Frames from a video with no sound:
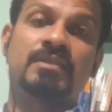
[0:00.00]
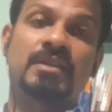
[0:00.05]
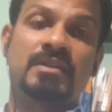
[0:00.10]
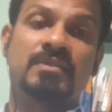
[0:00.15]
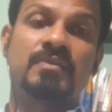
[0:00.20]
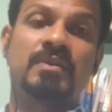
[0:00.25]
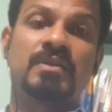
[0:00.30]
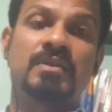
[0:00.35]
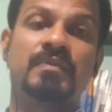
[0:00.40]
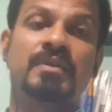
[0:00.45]
That is
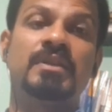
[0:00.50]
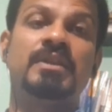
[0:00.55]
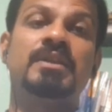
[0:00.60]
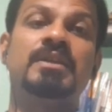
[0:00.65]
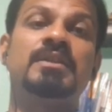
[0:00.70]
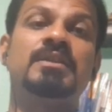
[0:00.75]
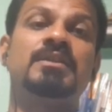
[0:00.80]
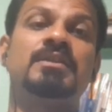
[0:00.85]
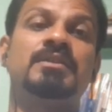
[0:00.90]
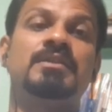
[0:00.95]
what we
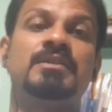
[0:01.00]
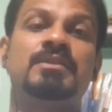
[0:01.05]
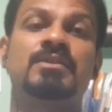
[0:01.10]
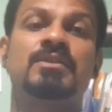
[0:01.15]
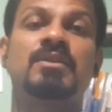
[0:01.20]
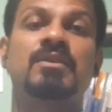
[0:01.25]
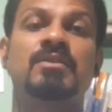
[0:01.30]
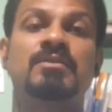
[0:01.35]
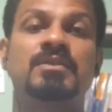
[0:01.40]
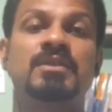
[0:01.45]
learn in
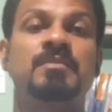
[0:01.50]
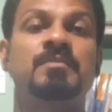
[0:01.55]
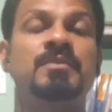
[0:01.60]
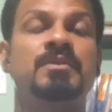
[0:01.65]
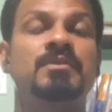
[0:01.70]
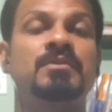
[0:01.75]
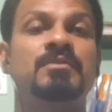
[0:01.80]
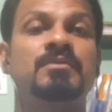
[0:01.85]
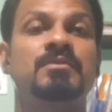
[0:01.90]
this concept.